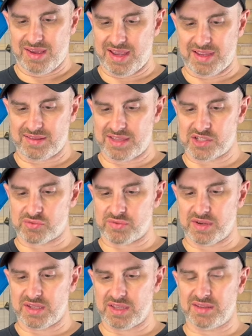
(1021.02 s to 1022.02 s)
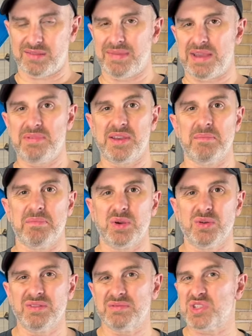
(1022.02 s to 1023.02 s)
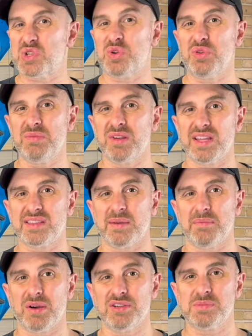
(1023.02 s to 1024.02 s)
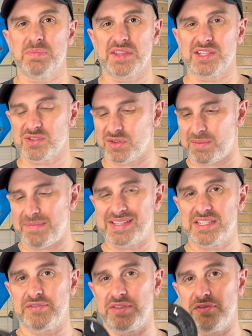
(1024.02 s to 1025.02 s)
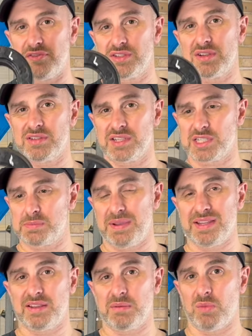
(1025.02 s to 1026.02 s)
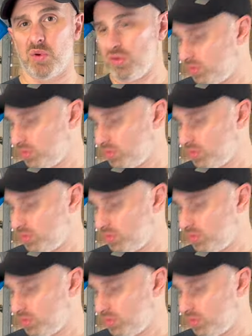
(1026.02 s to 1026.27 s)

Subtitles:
and there's really maybe 1 mil, 2 mil at the most, but there's not a massive difference. I was expecting more